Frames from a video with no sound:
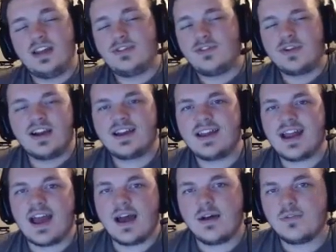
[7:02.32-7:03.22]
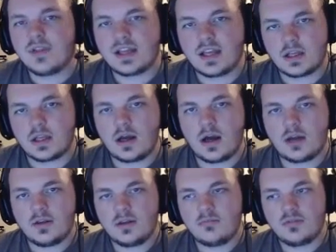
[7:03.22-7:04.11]
and you're not gonna have like a
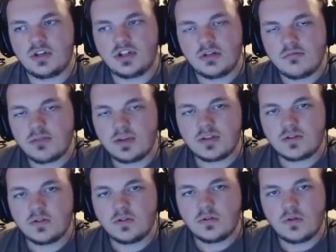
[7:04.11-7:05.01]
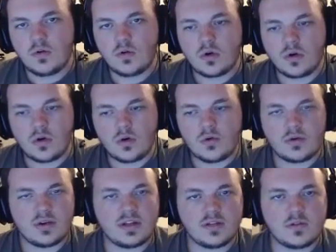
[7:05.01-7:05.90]
godly machine pistol
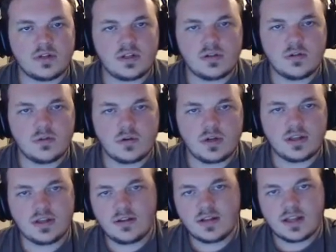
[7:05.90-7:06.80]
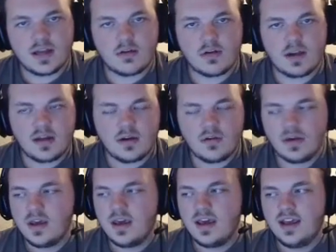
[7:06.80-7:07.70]
or Desert Eagle or anything like that right now,
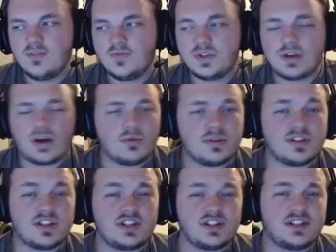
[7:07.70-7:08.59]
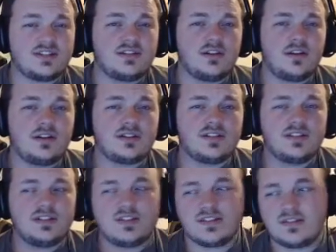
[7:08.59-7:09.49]
so I wouldn't suggest it,
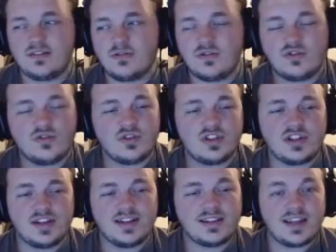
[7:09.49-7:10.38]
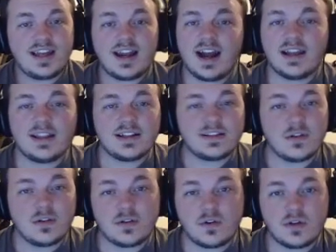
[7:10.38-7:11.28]
honestly. Just crit chance, and it highlights
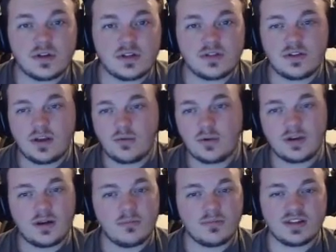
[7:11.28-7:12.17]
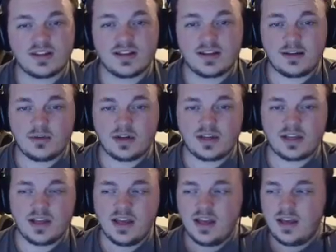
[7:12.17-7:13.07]
all the targets, so that way you're not missing
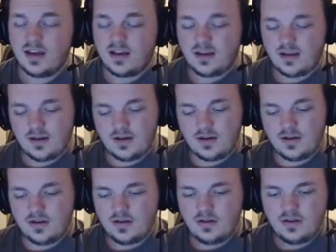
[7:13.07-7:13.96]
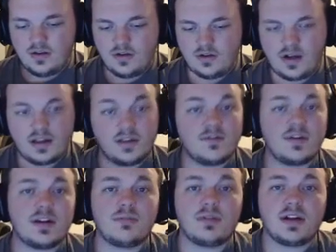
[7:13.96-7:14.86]
anybody. You're not
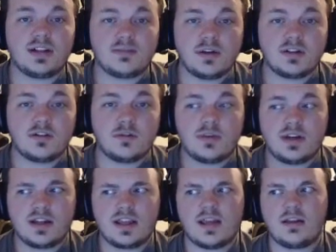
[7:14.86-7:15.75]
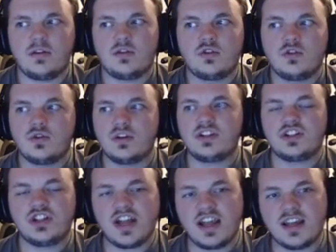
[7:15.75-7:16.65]
leaving any blind spots open. And again,
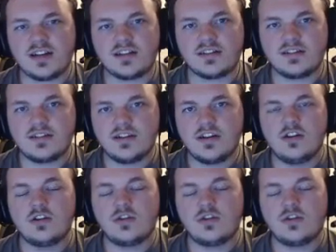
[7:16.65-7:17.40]
crit chance,